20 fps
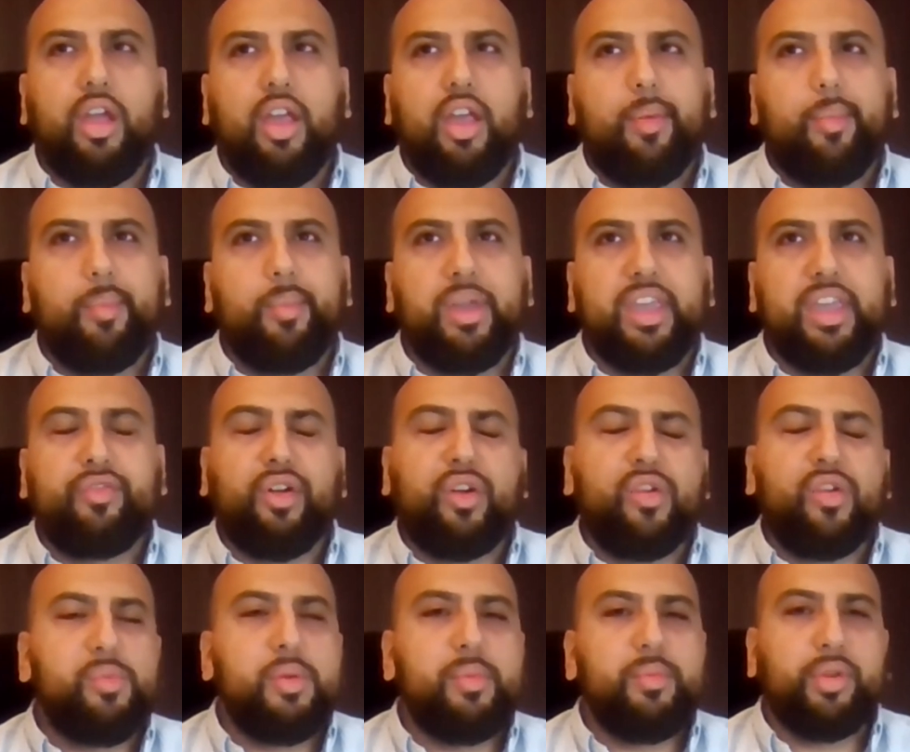If I
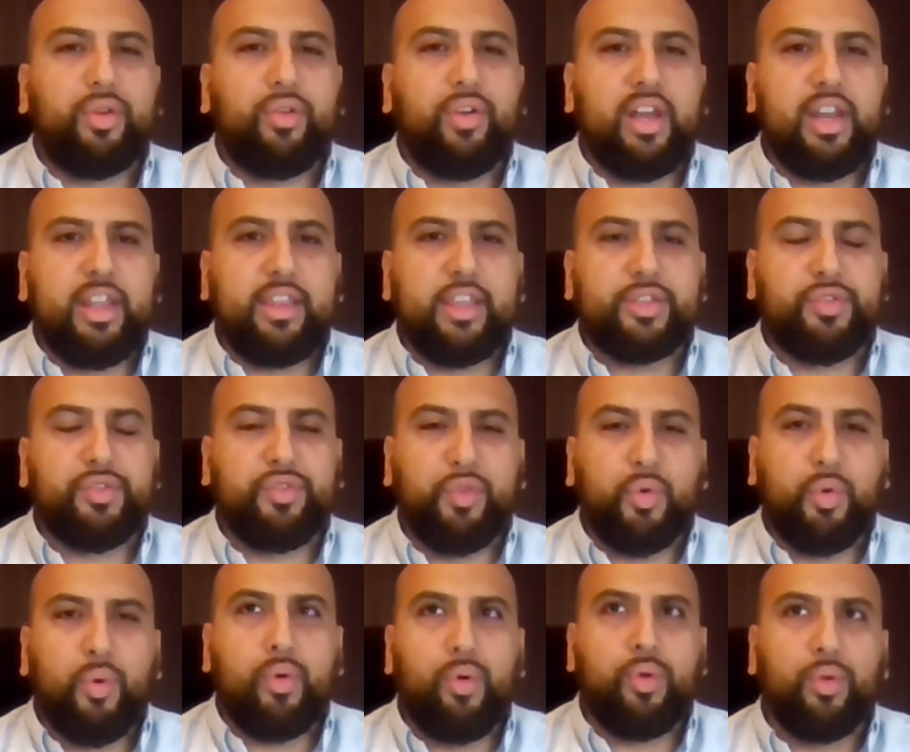remember correctly, there's
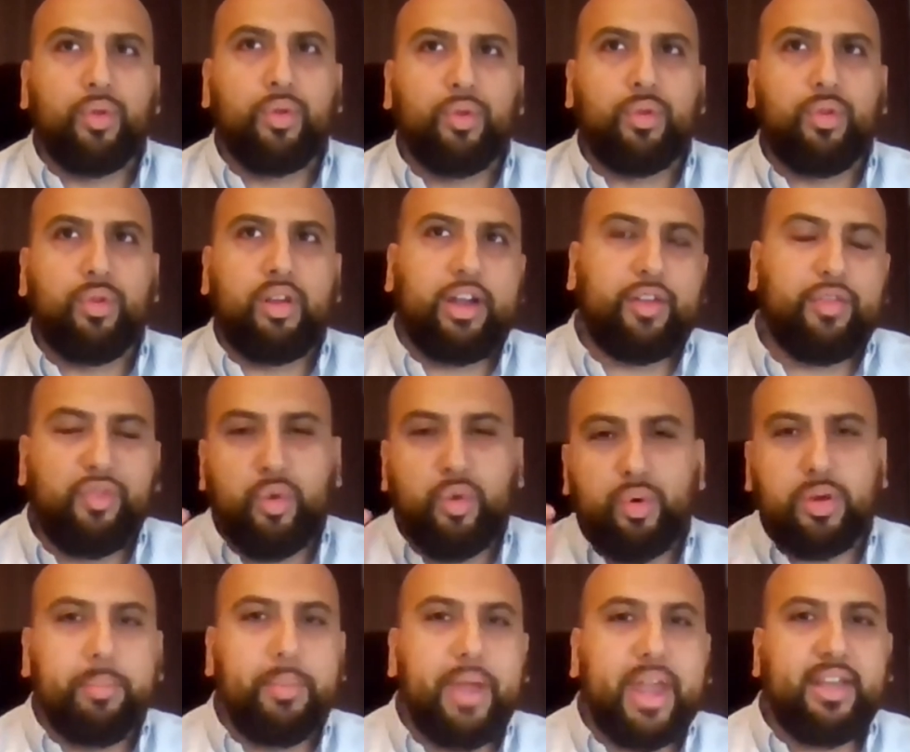four
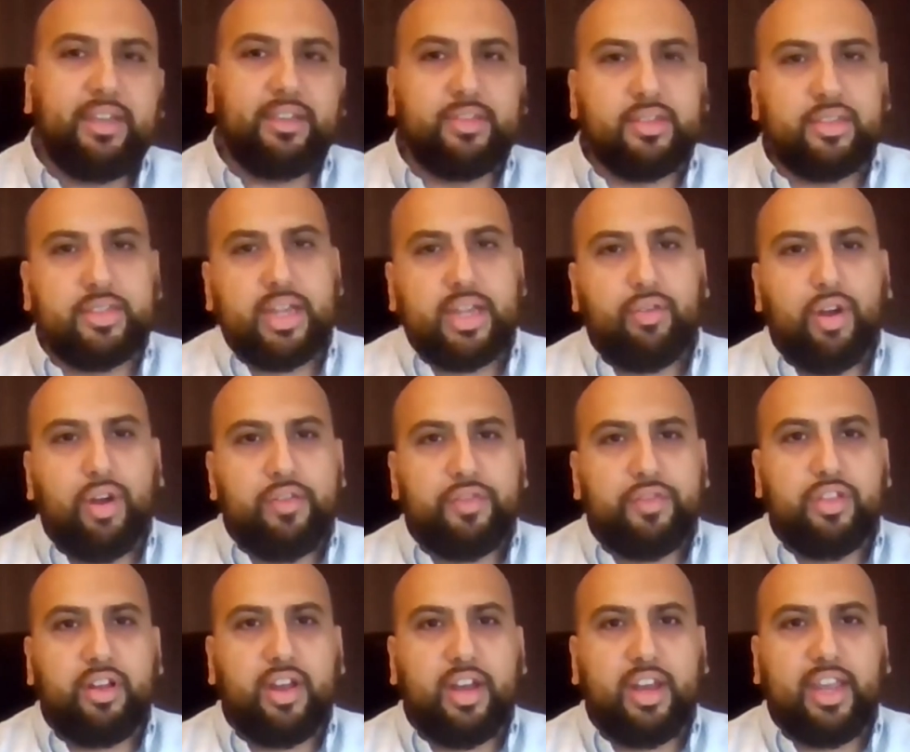domains. Is that right,
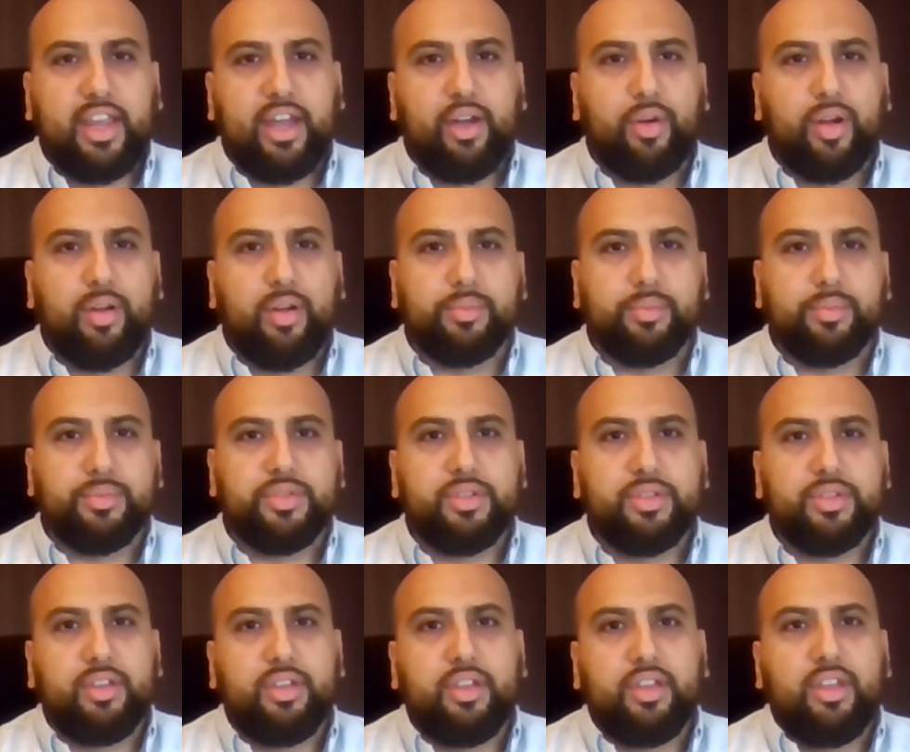for the learning outcomes?
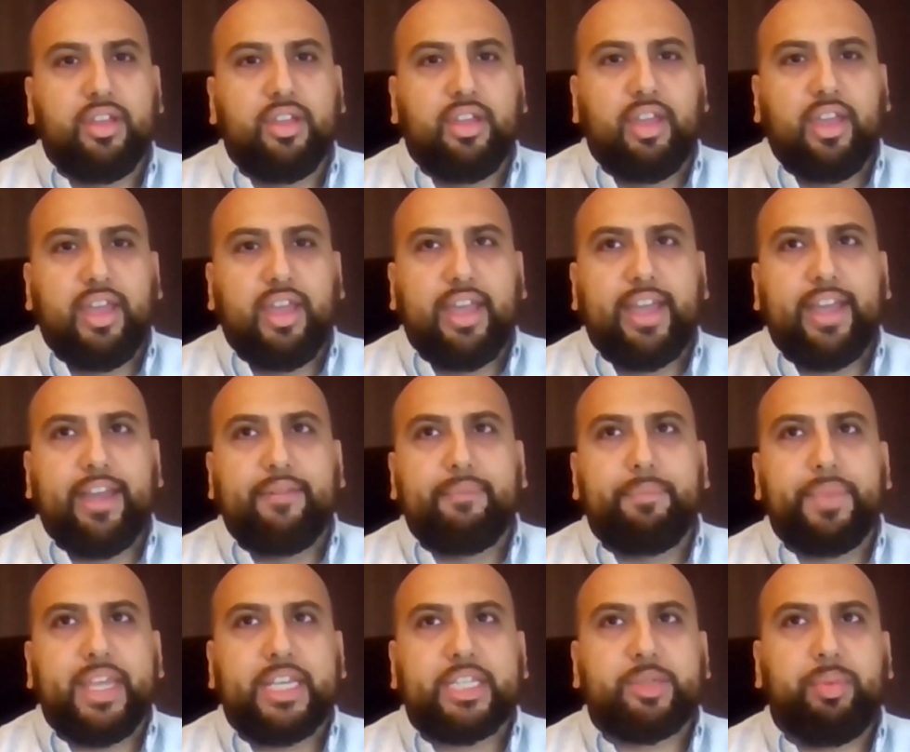
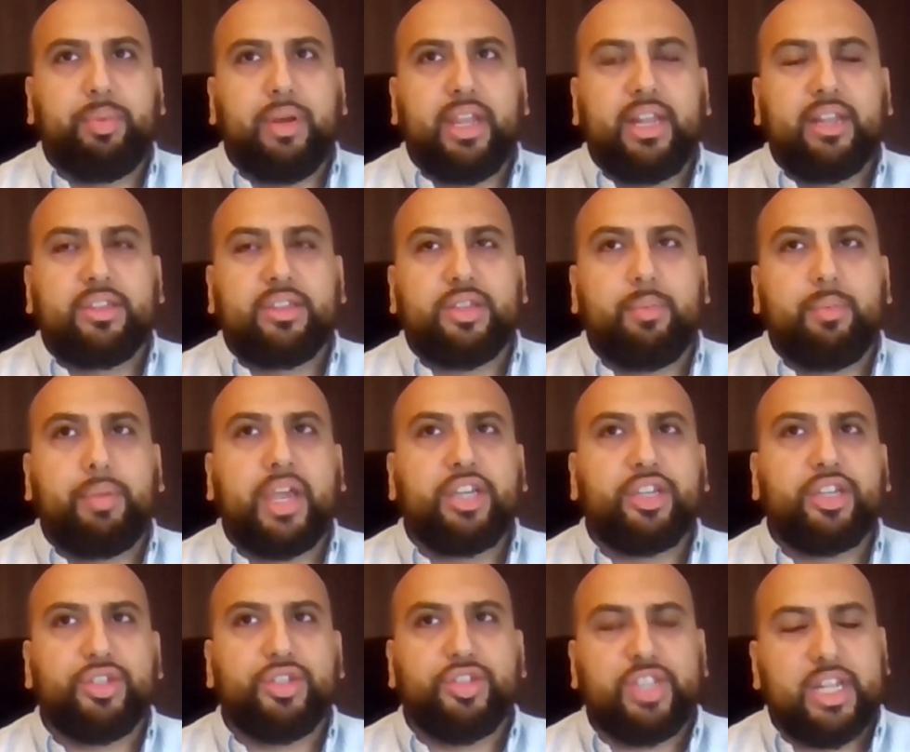They're split into
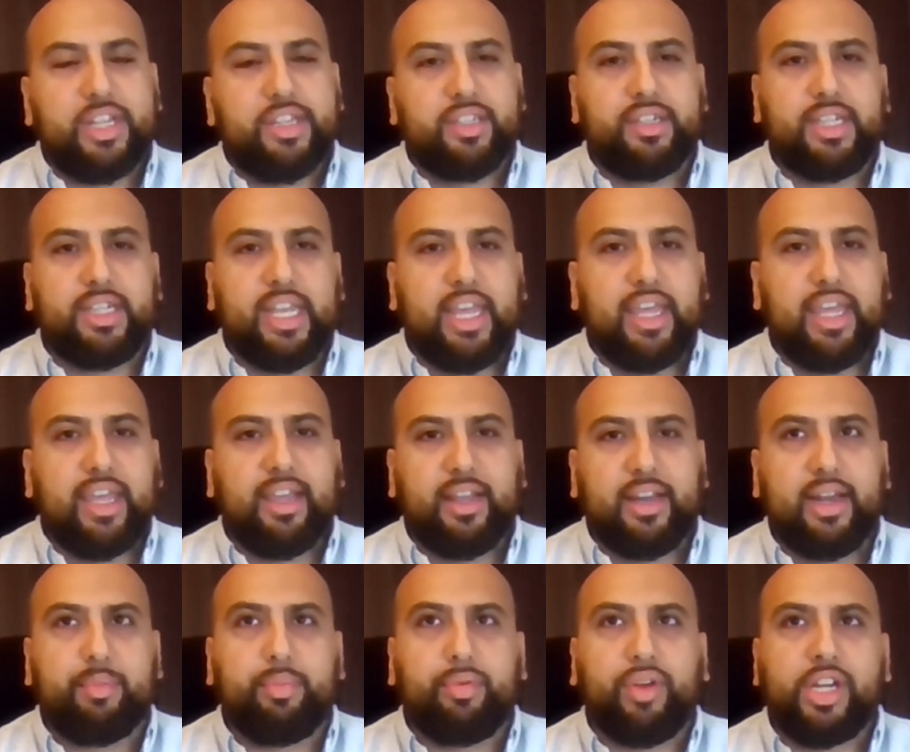patient-centered care and
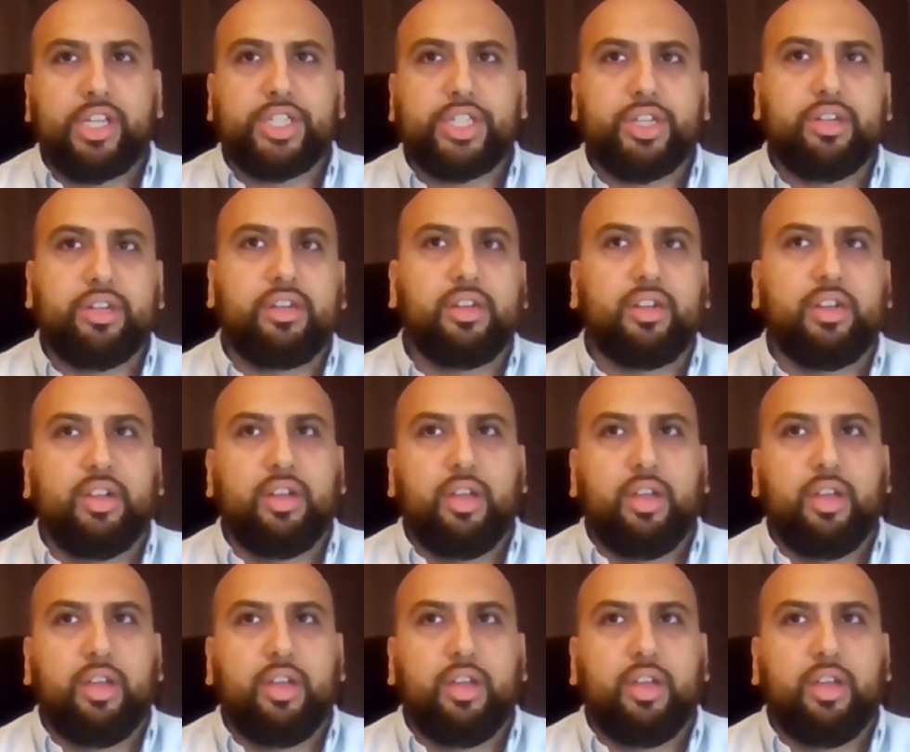collaboration,